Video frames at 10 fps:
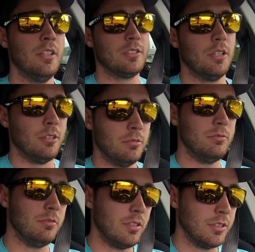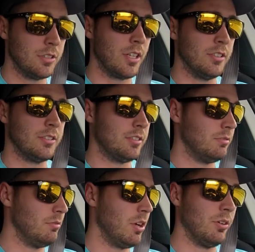So, as you guys
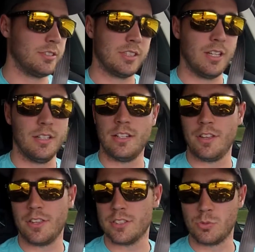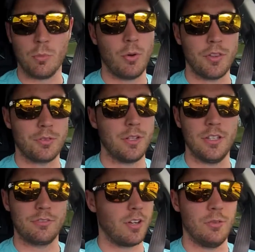know, it's I think it's 1.3 in
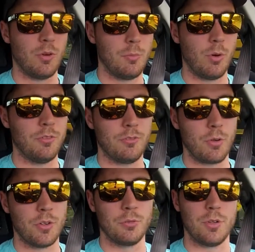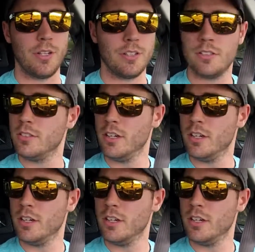the front, 1.4 in the rear.